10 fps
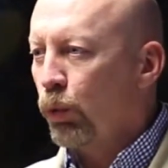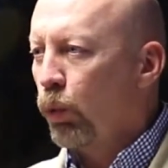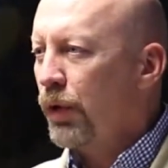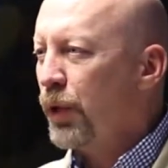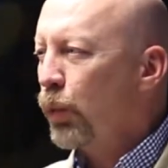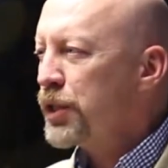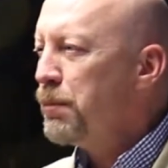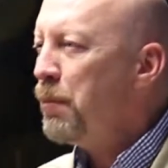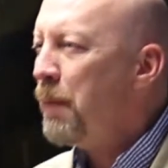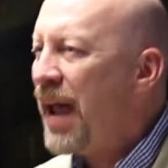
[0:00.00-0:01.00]
where there was
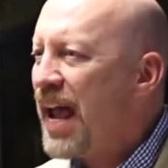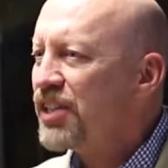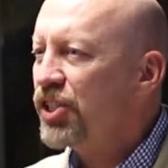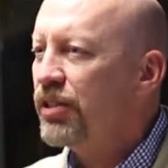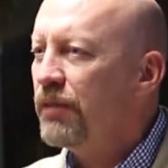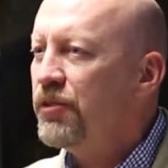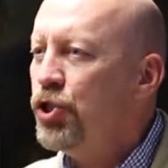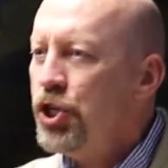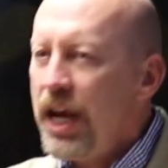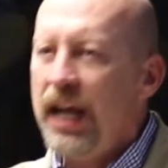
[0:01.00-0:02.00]
massive
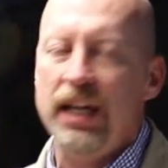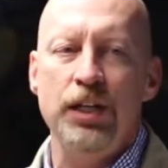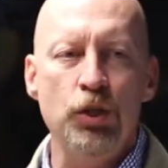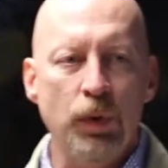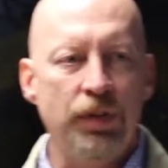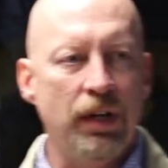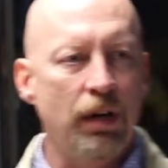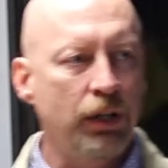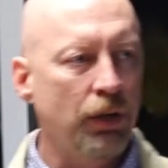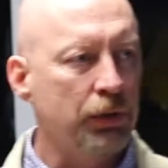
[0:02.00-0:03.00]
change within
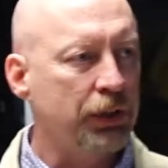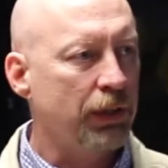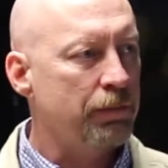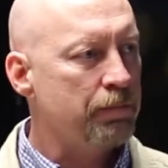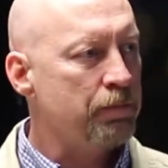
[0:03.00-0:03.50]
our culture.